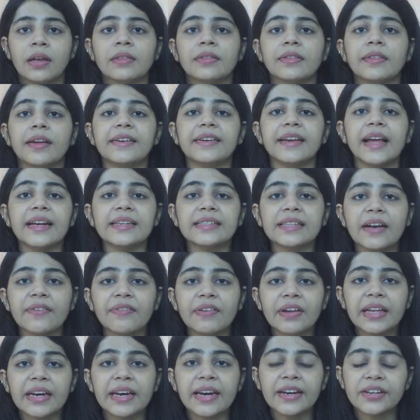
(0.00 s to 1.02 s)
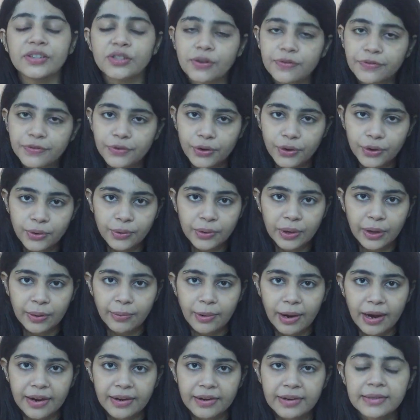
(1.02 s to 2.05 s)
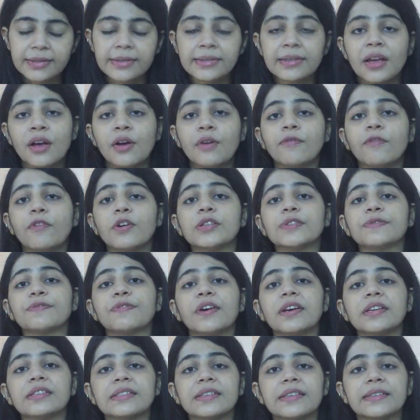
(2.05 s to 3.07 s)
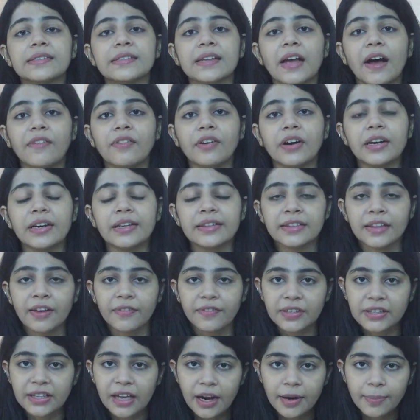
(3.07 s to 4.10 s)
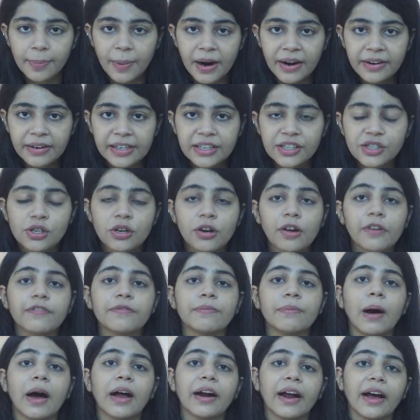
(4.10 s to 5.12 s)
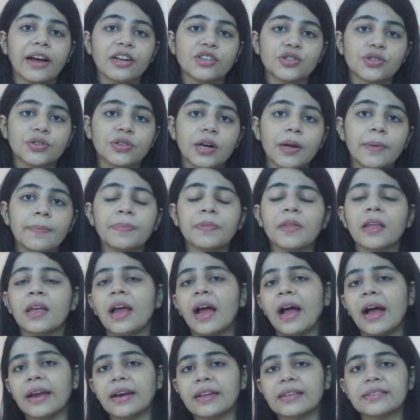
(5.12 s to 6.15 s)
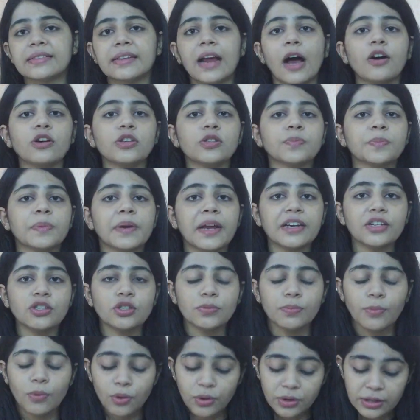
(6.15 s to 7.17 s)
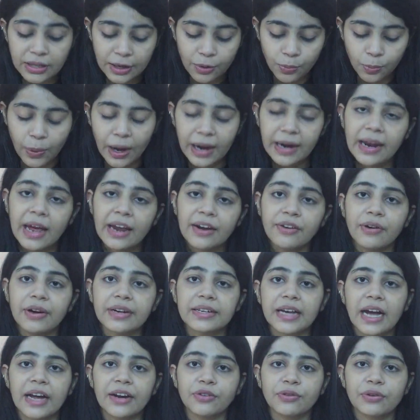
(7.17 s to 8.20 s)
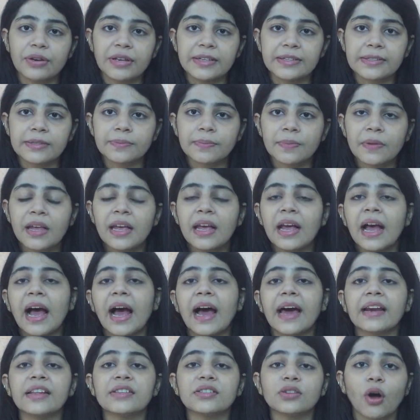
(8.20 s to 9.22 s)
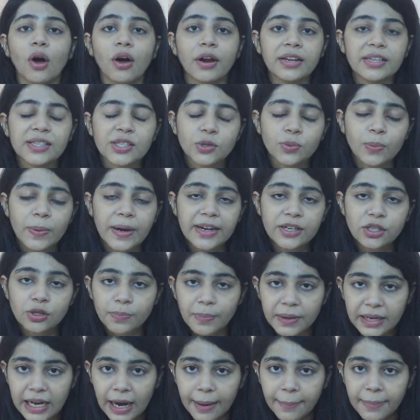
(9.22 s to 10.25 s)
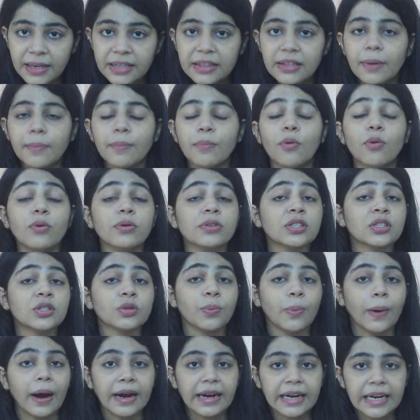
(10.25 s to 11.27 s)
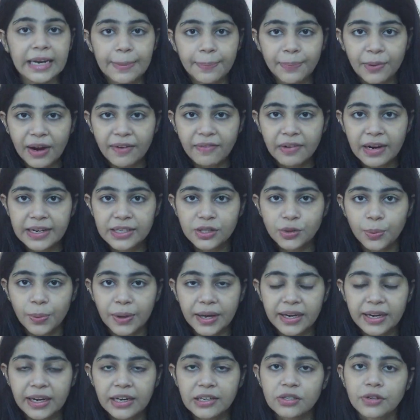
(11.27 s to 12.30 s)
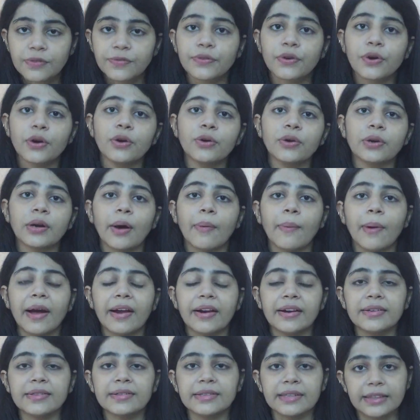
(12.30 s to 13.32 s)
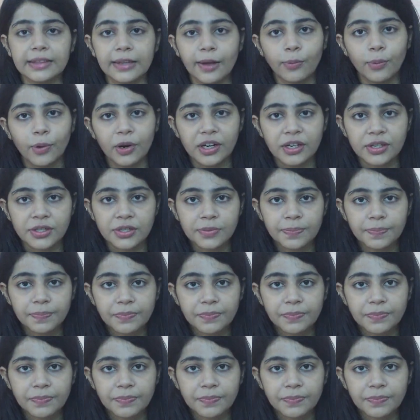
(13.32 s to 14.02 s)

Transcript: The Delta variant of coronavirus was first discovered in the Vidarbha region of Maharashtra and has now spread to more than 100 countries and is on its way to becoming the most widely prevalent variant of coronavirus in the world.